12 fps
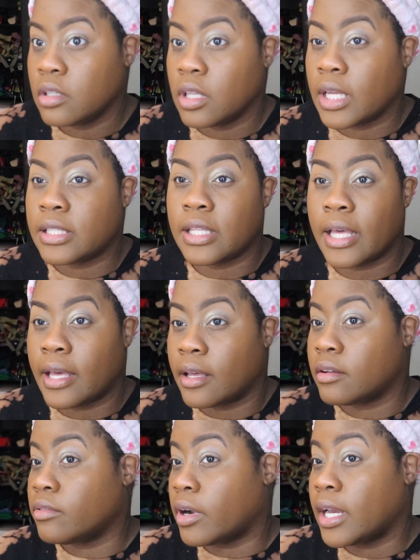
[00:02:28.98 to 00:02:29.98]
Like that,
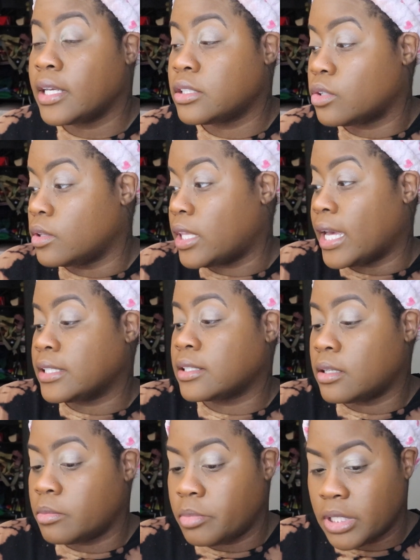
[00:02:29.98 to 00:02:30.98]
right? So that's
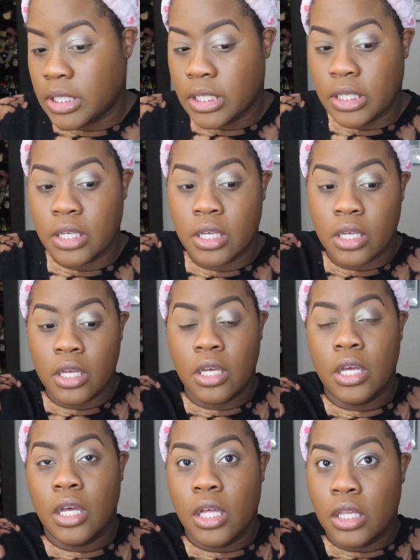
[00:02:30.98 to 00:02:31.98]
going to be
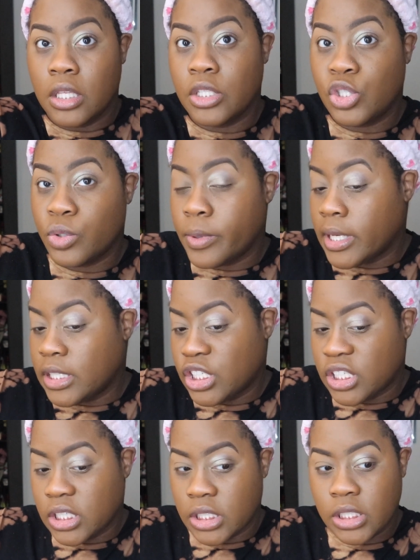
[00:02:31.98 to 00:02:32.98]

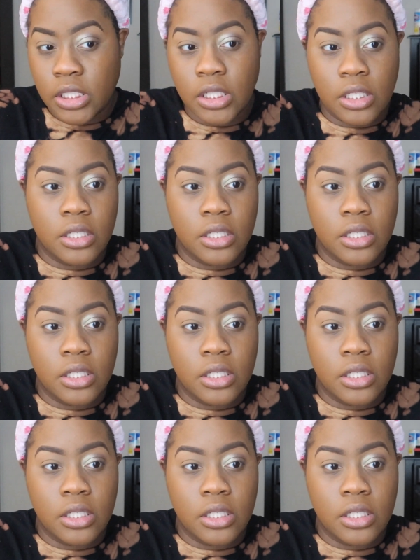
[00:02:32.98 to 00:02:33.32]
Lituation.